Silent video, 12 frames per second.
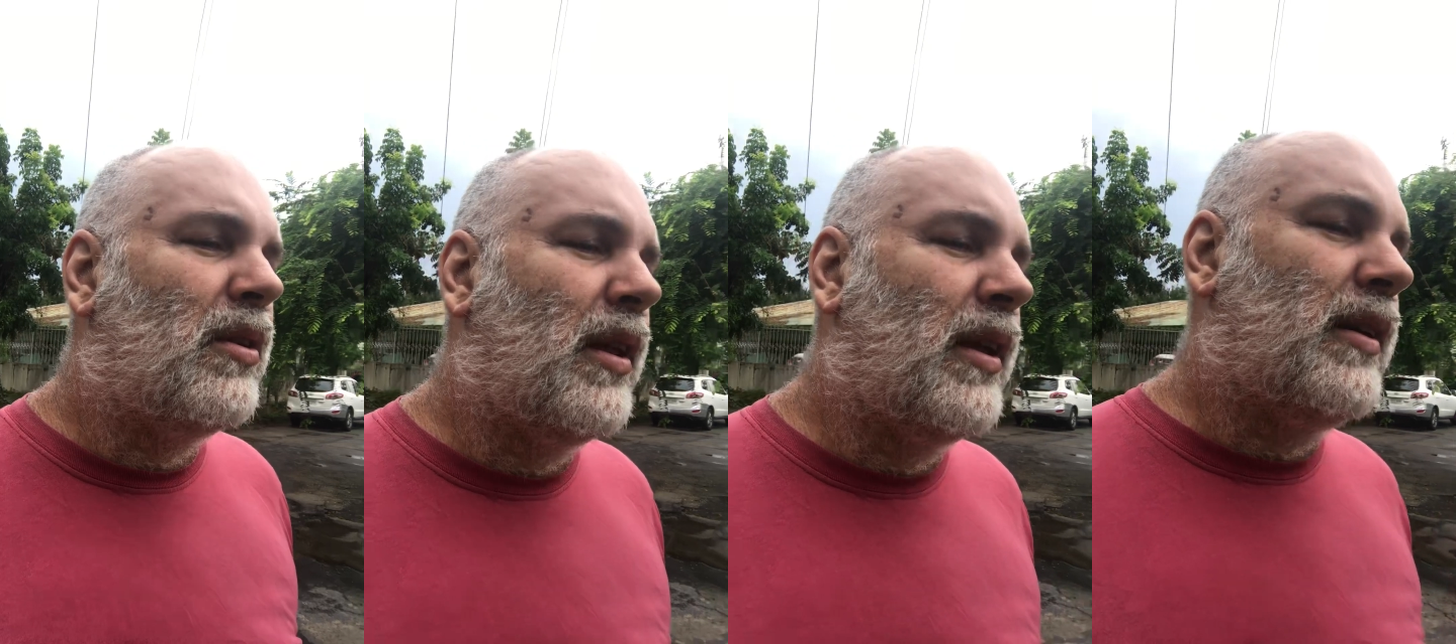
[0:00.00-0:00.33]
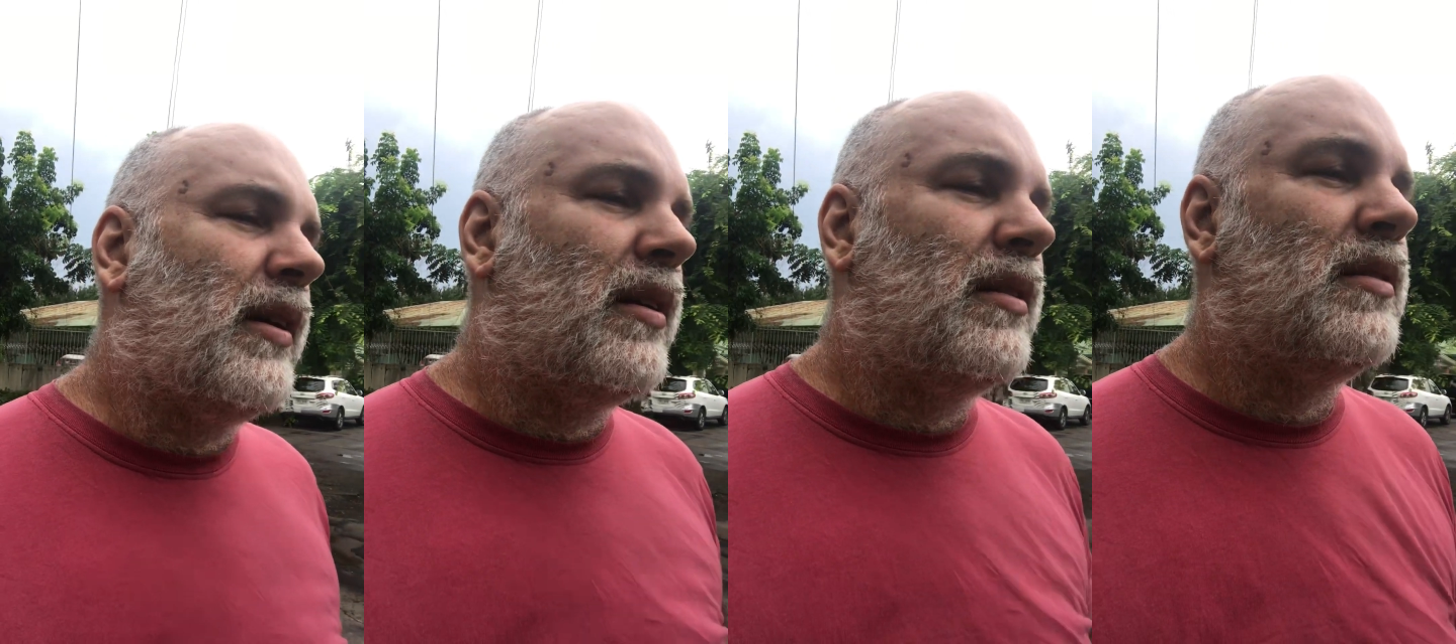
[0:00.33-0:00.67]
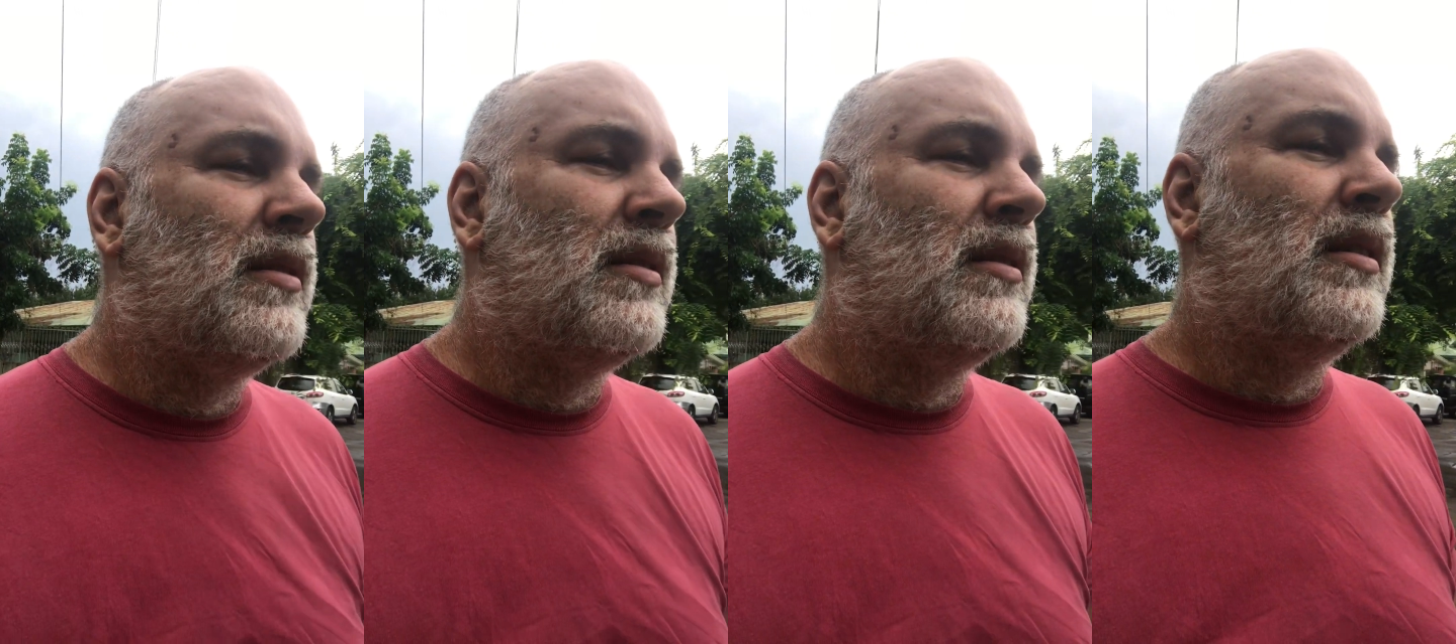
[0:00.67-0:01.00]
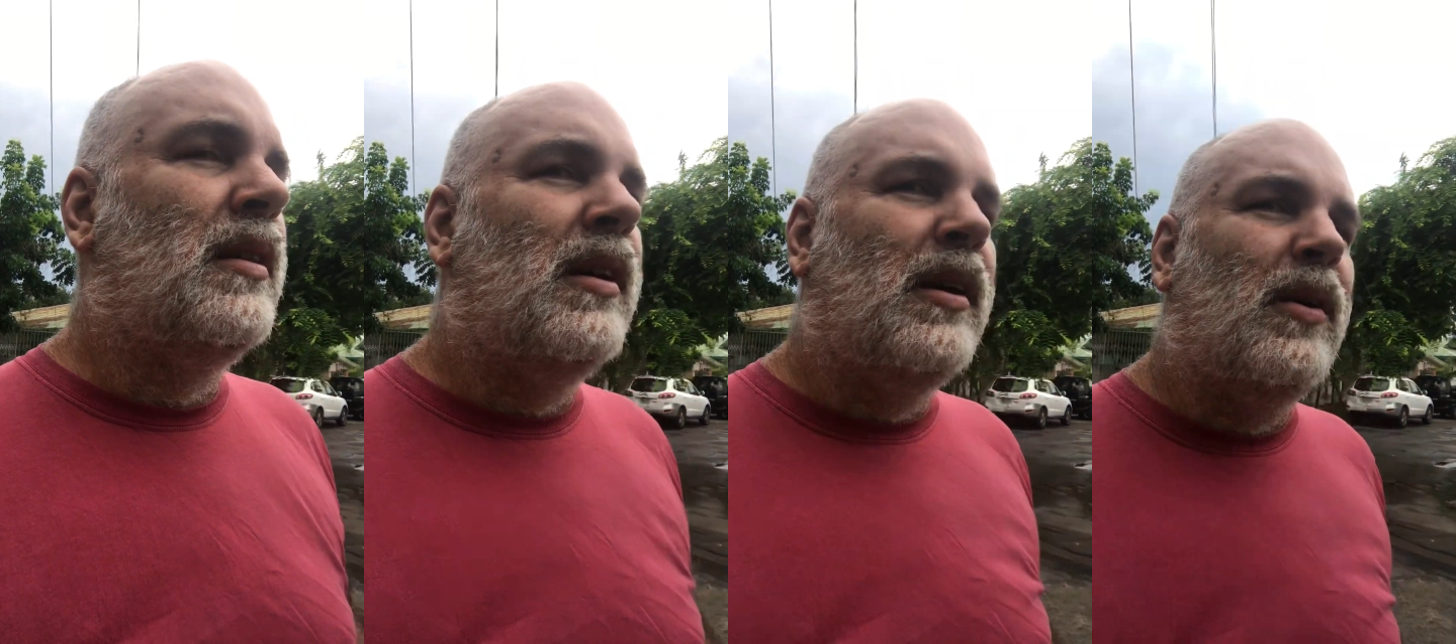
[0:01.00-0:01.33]
like a
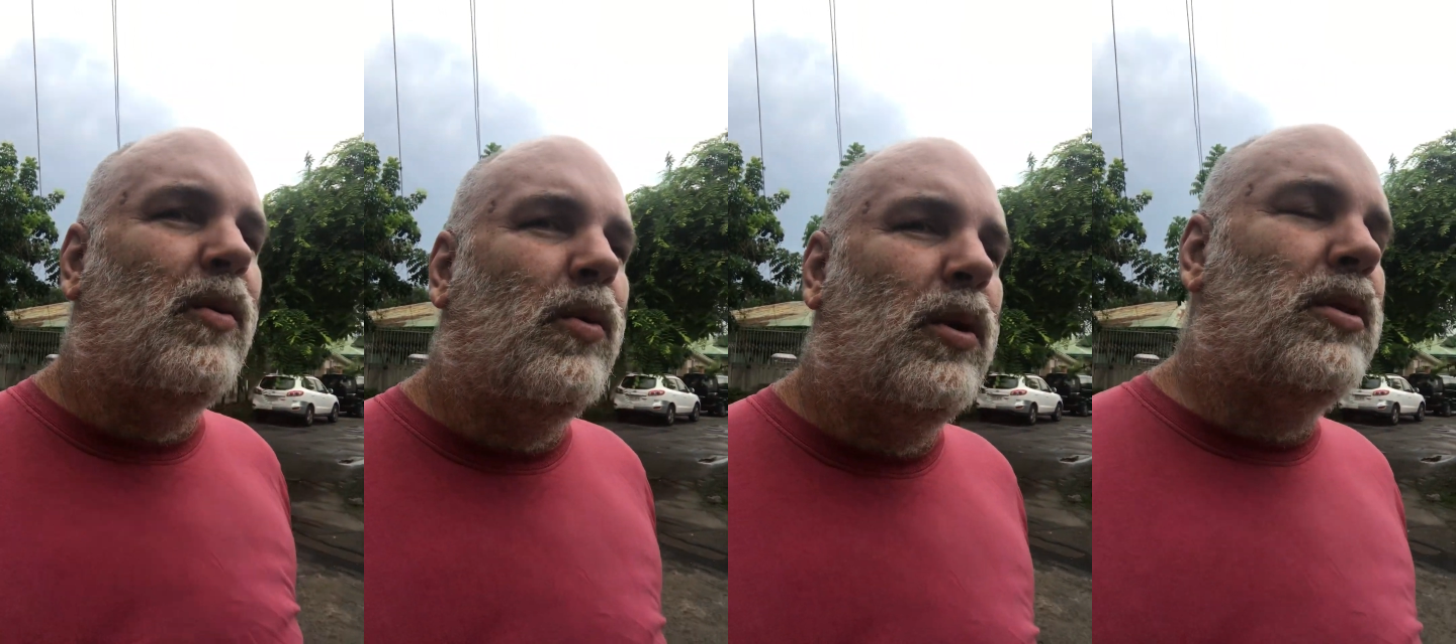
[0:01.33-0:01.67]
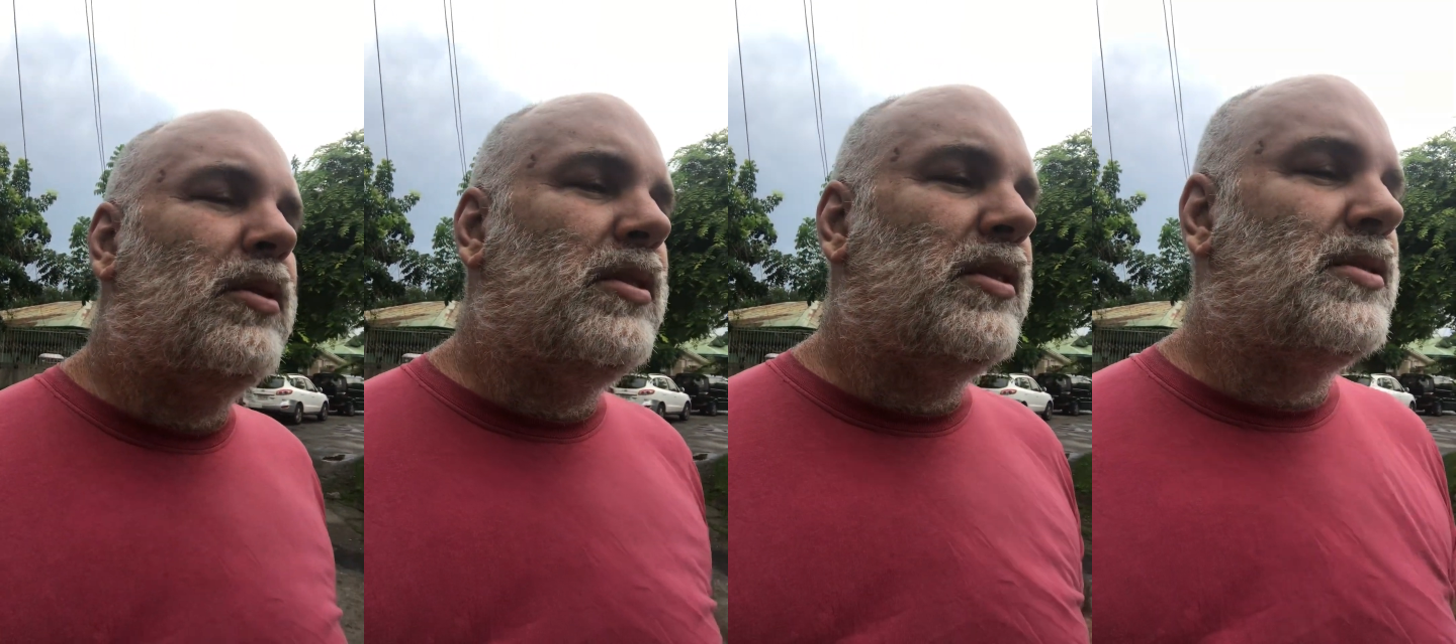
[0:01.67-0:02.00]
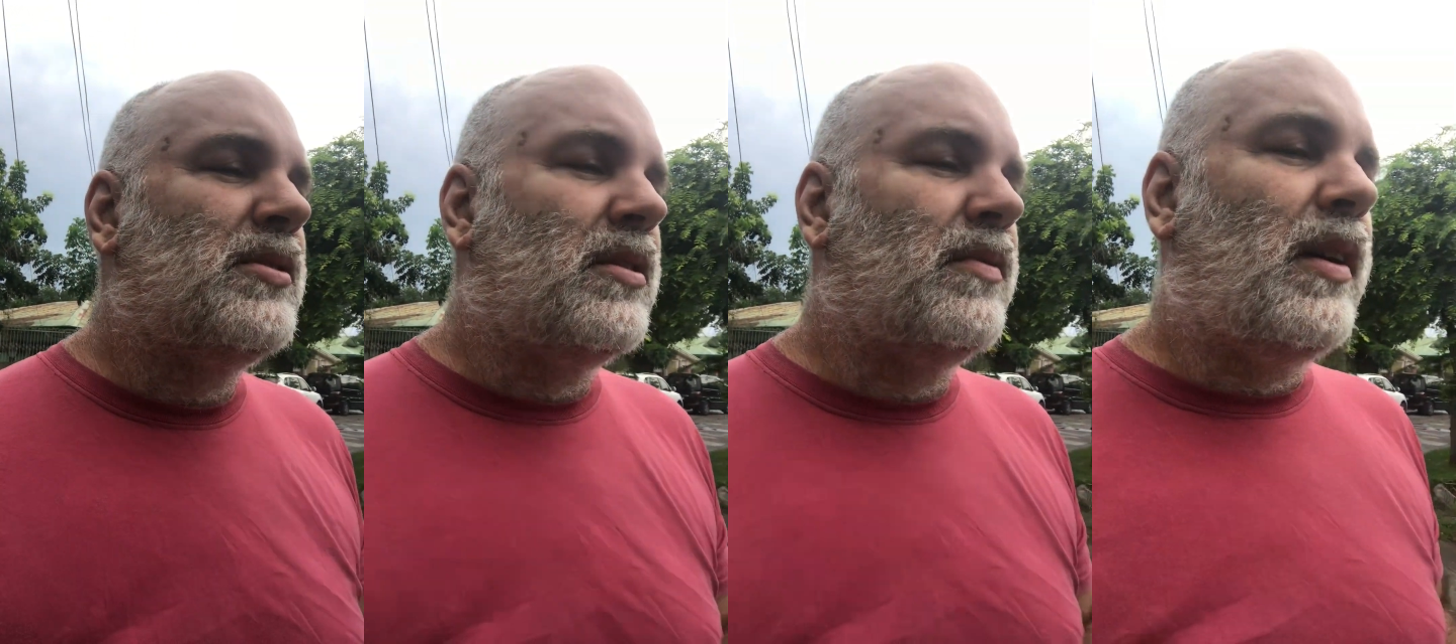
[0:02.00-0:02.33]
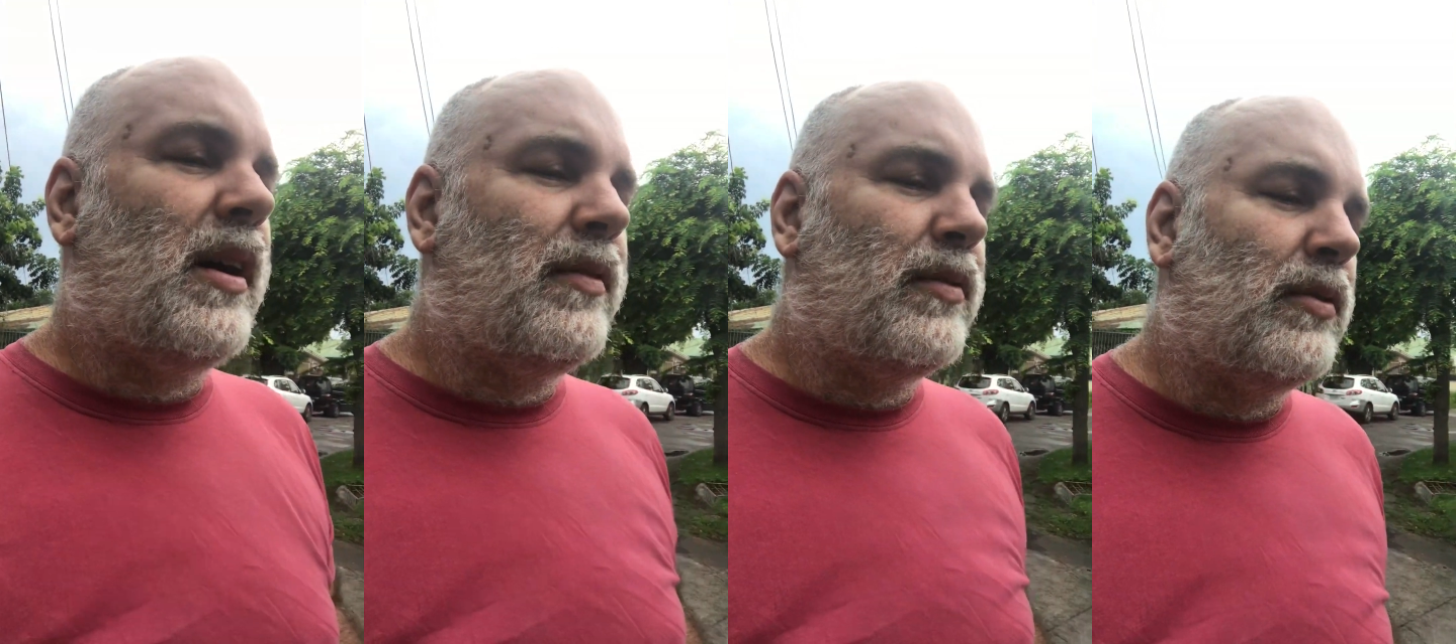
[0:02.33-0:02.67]
wilderness
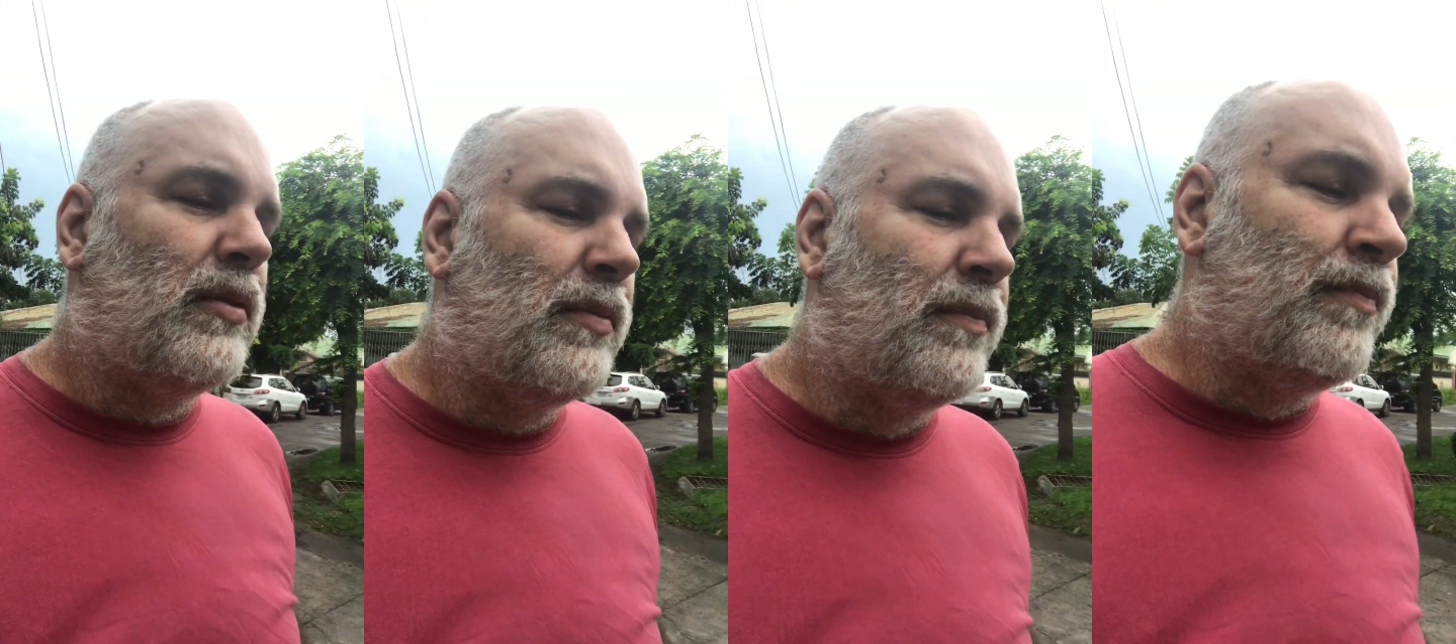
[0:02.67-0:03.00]
survival.